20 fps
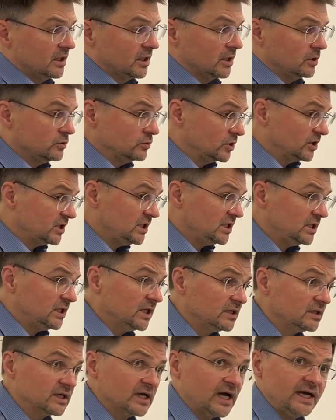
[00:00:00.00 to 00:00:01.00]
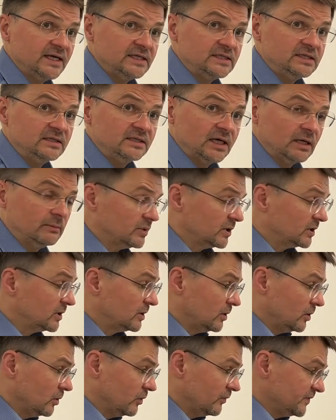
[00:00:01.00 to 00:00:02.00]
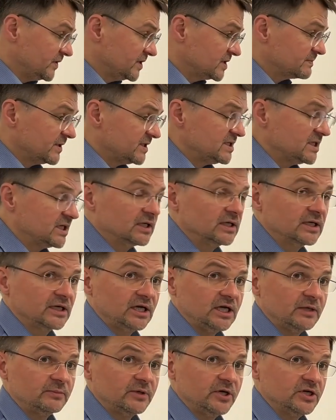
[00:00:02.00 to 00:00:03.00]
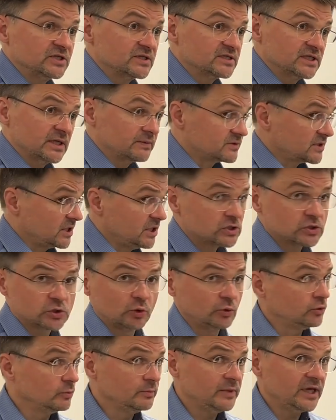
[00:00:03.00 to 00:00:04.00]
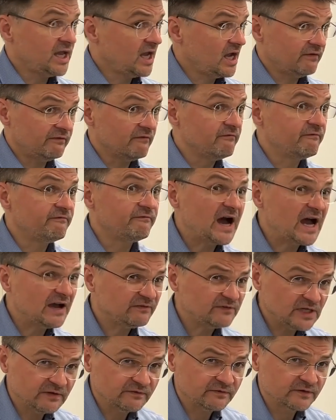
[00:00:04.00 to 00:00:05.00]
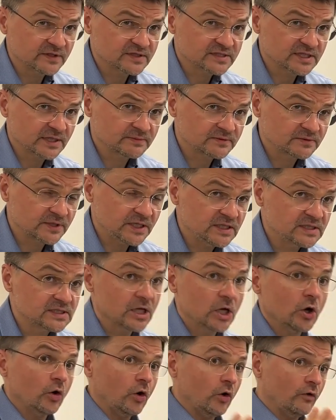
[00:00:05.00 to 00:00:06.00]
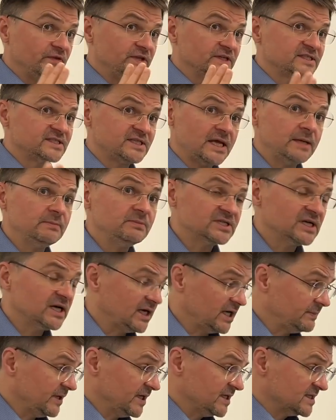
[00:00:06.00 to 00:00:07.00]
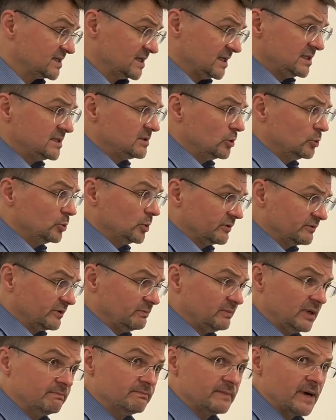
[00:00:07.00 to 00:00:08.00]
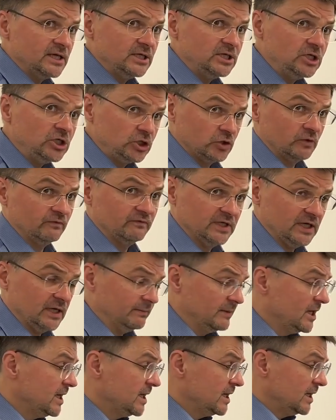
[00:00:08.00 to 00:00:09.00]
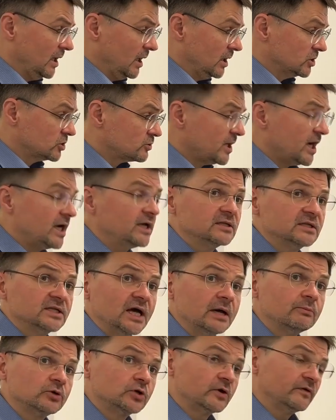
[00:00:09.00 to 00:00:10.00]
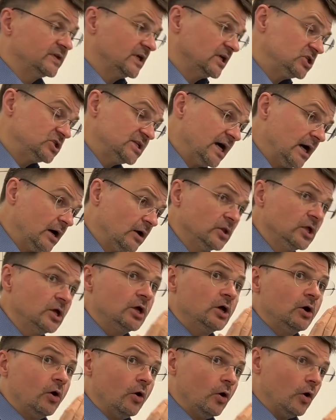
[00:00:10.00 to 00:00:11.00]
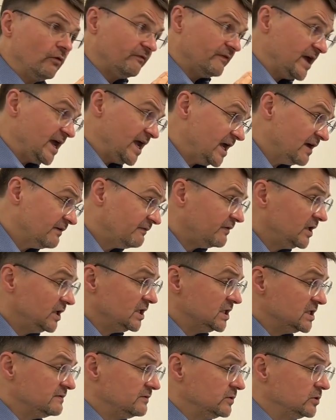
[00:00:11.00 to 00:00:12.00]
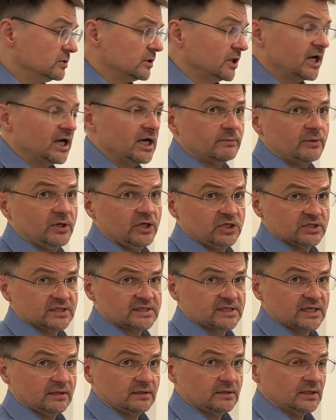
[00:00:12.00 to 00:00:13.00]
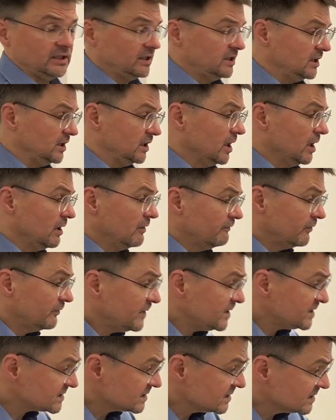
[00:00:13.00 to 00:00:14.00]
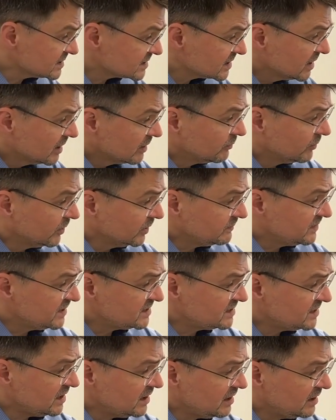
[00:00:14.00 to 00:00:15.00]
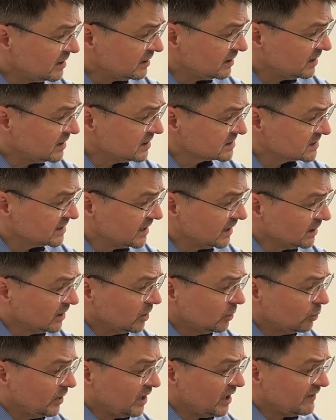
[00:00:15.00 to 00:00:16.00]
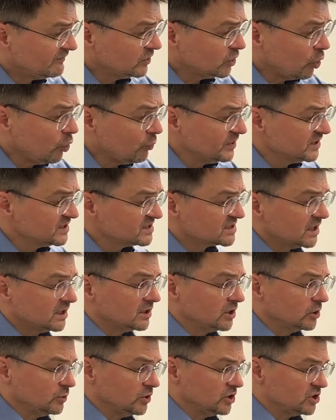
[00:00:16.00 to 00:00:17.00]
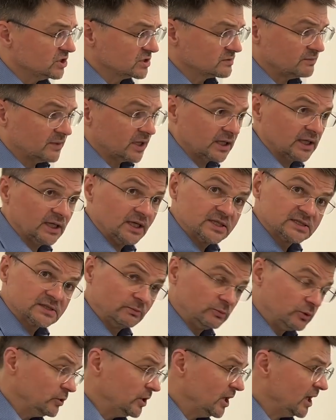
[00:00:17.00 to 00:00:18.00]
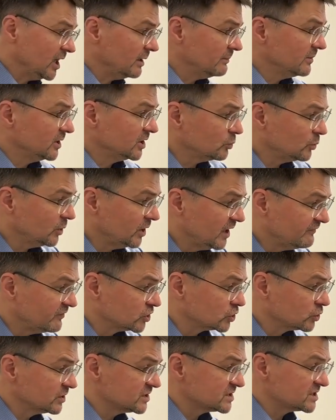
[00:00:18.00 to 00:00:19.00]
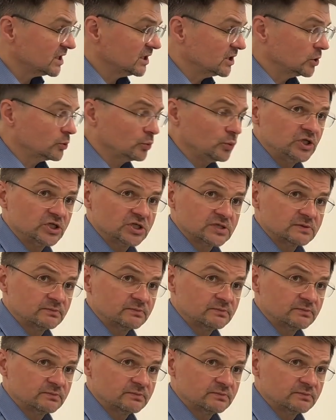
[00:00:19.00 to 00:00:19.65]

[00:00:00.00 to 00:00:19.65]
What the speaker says: you key in the ID number of this particular calibration substrate. So you may have 5 different substrates of the same type, and Sentio will remember each of them and track the number of touchdown of every individual calibration standard here. For instance, what we see here is that we have an open standard which is marked as a blue element, we have a short standard which is